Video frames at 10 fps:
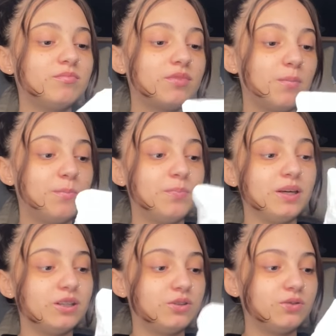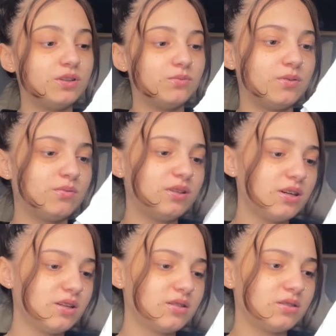A big juicy What the
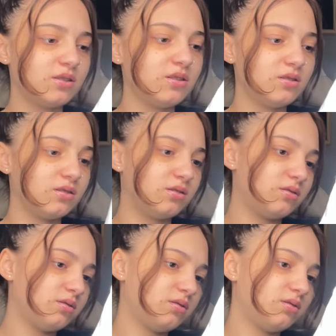heck is this?